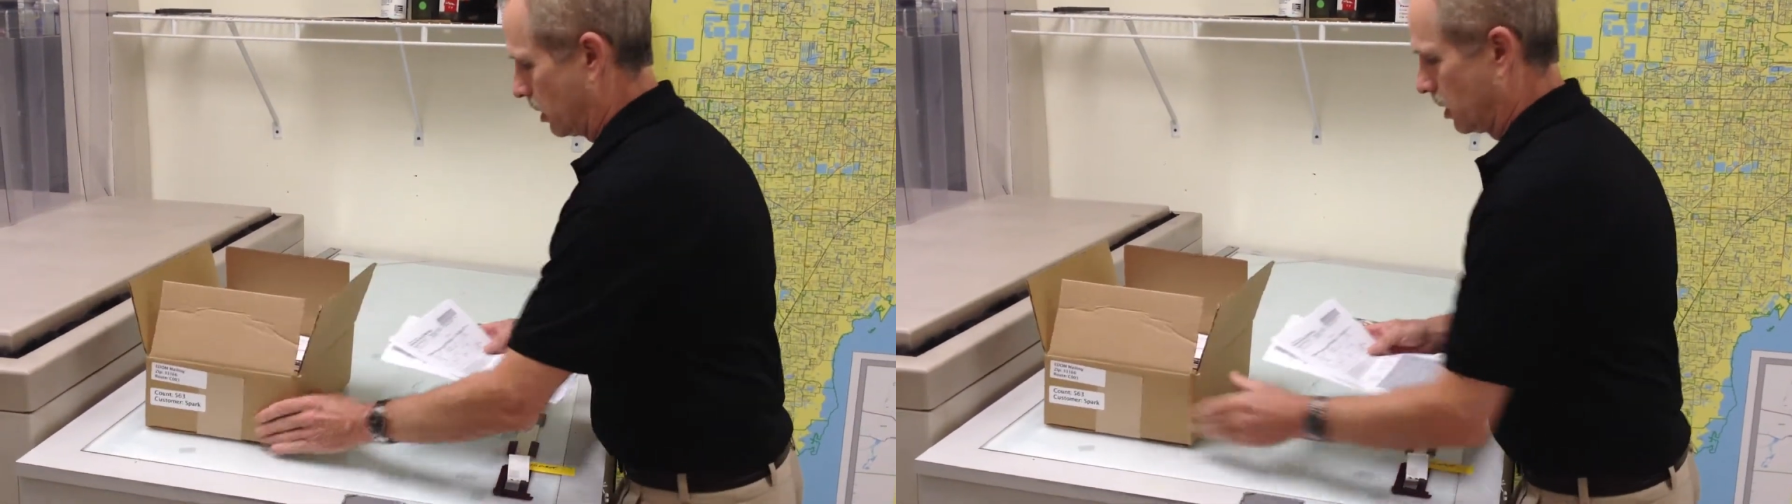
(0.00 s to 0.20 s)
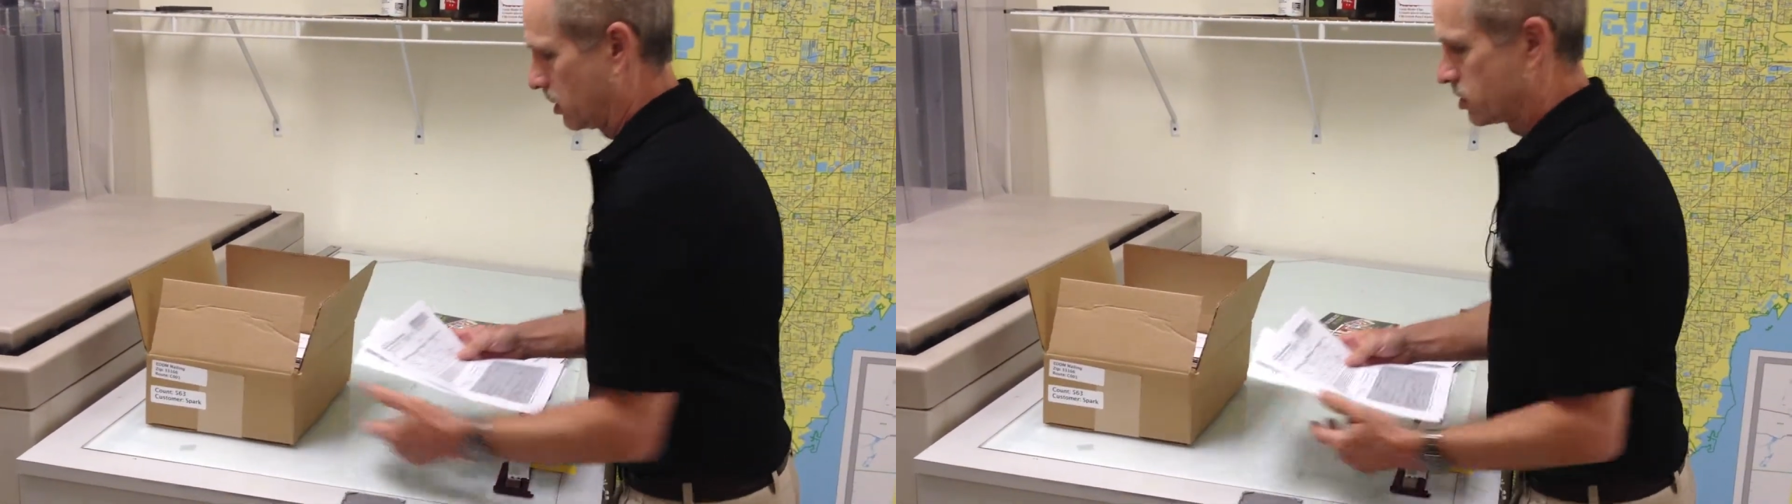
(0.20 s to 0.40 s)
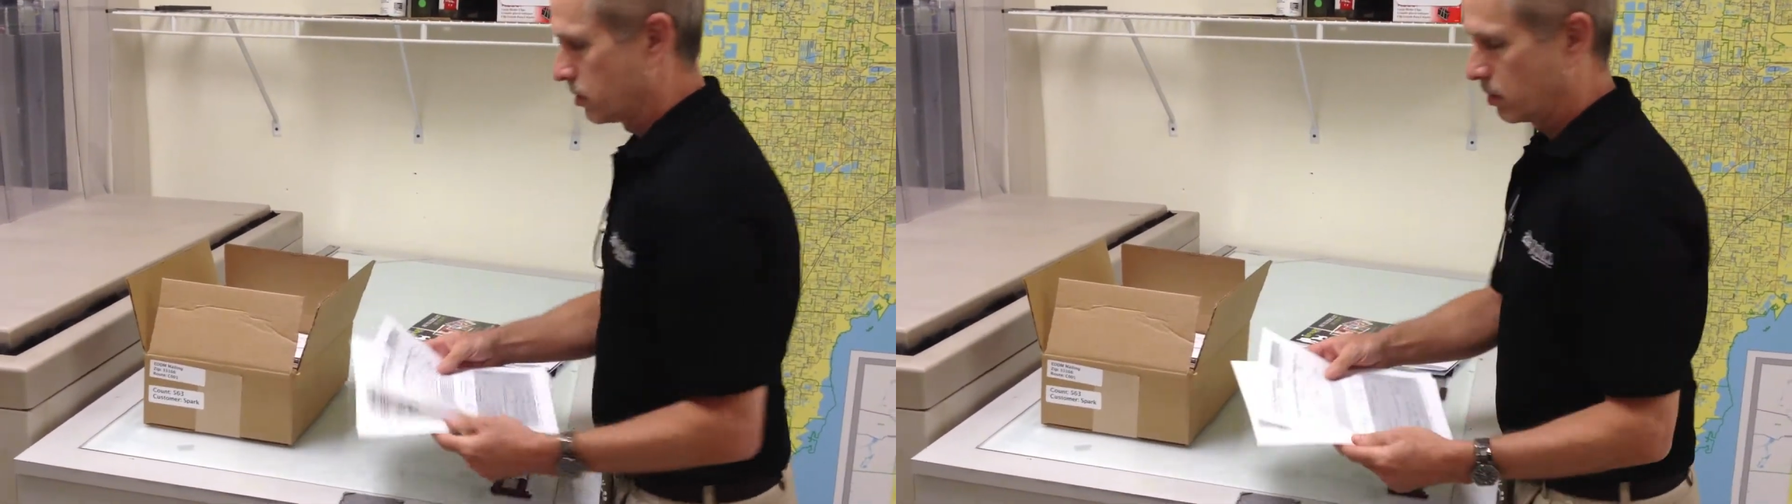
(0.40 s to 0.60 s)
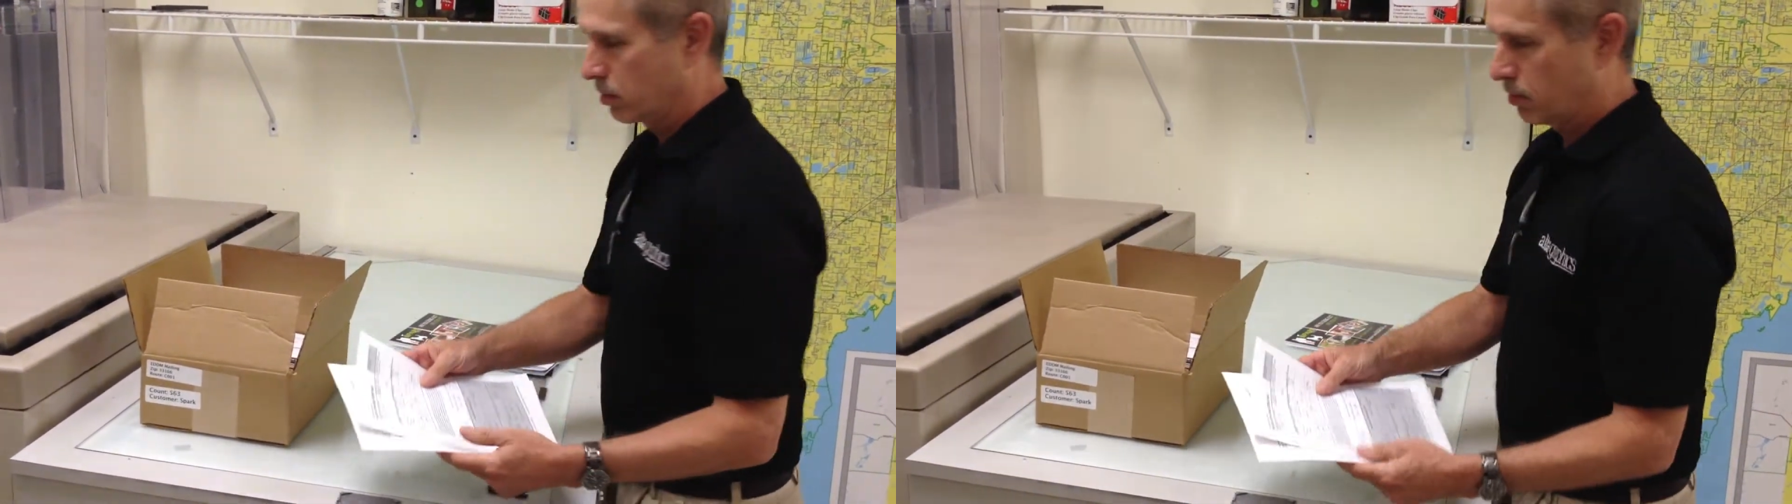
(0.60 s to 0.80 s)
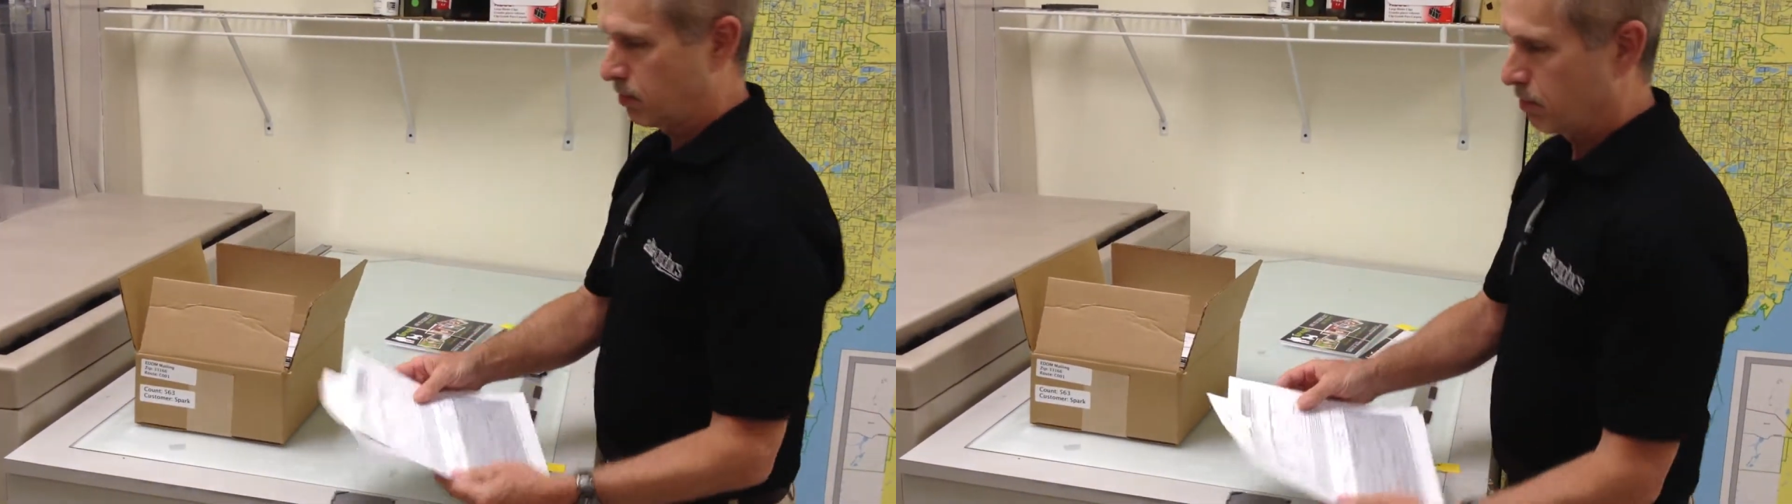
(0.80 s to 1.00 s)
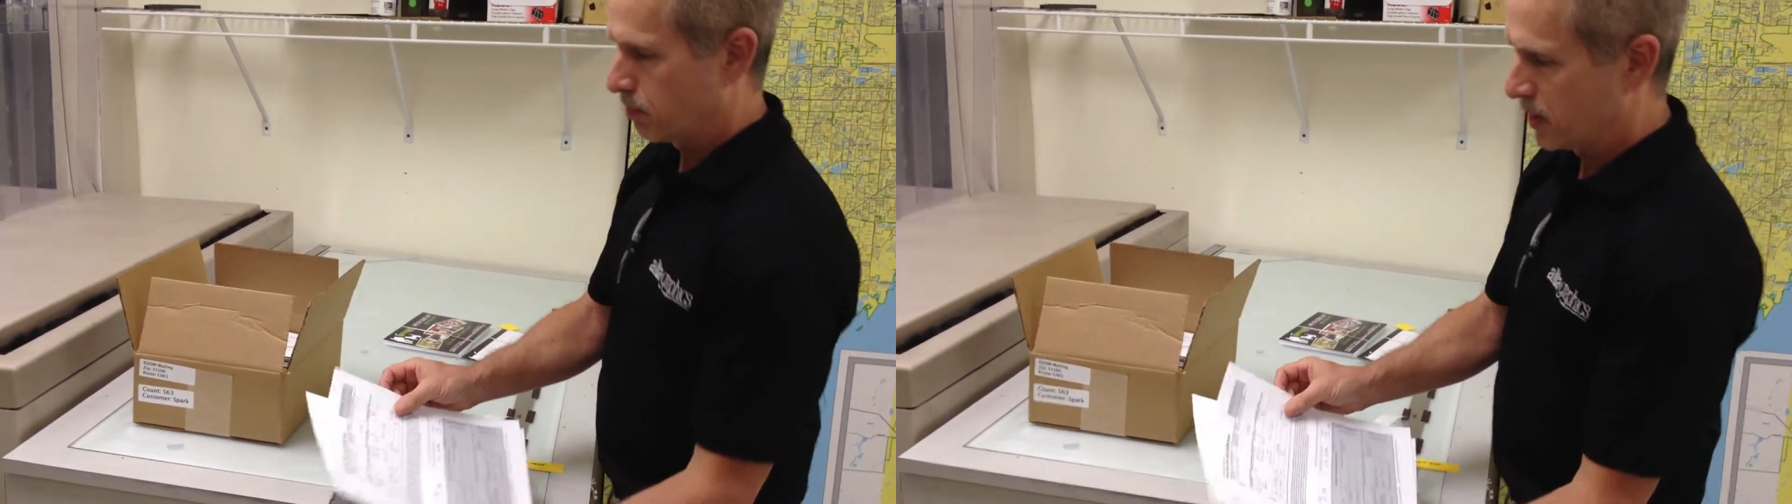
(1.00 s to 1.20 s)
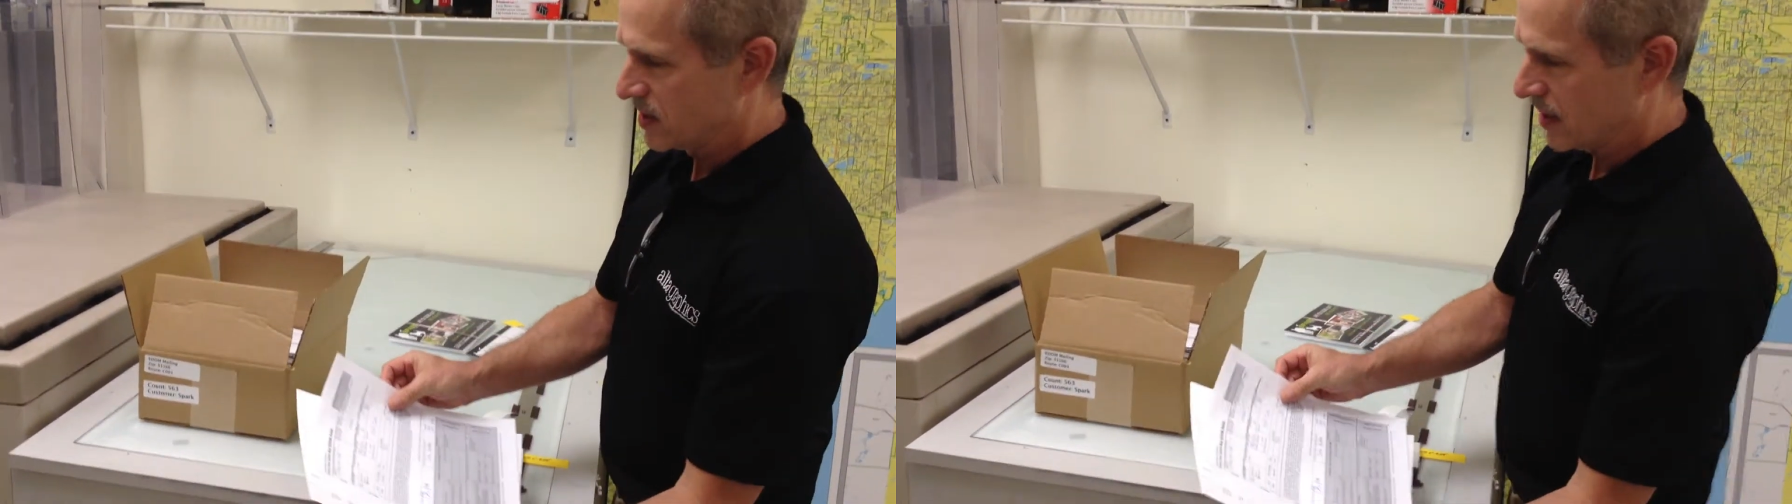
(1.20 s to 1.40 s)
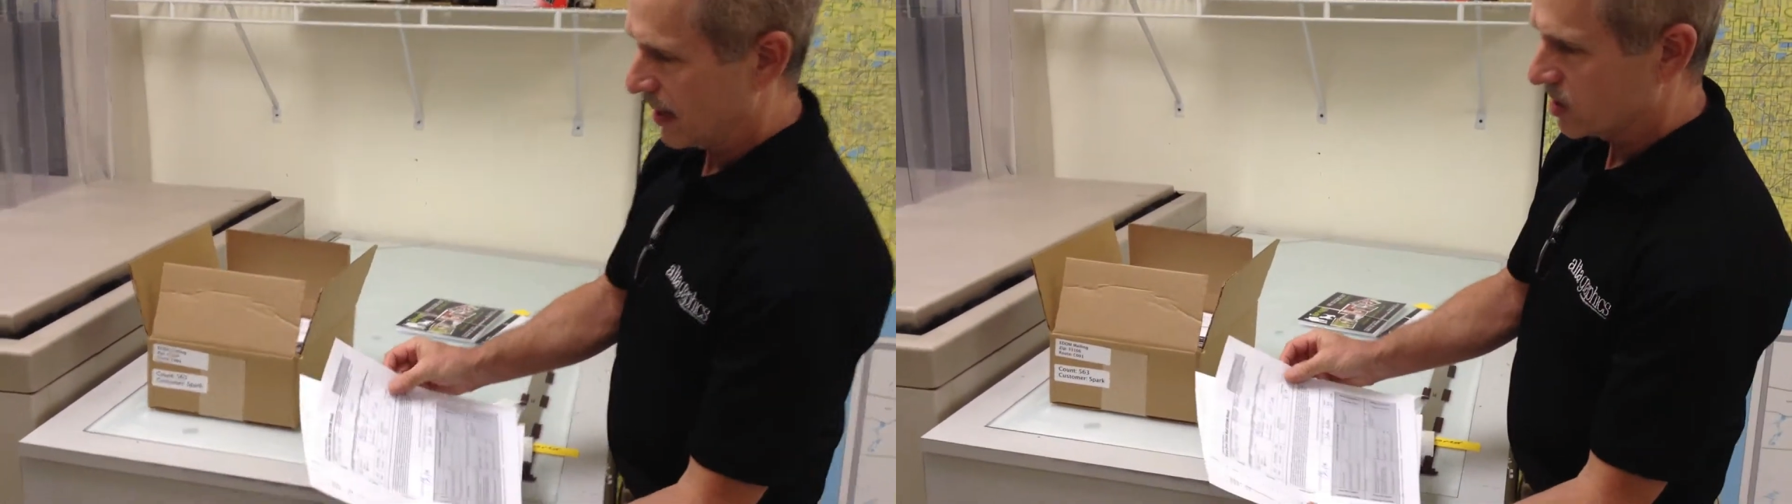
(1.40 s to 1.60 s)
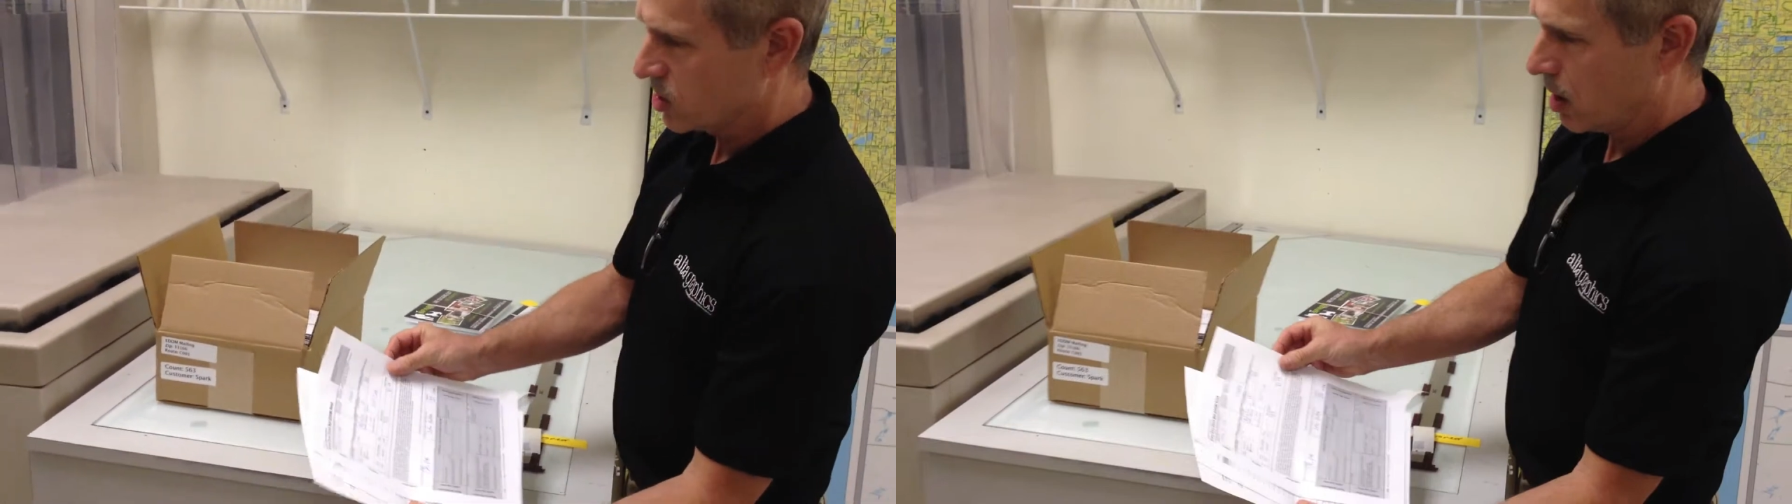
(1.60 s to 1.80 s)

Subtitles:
is, besides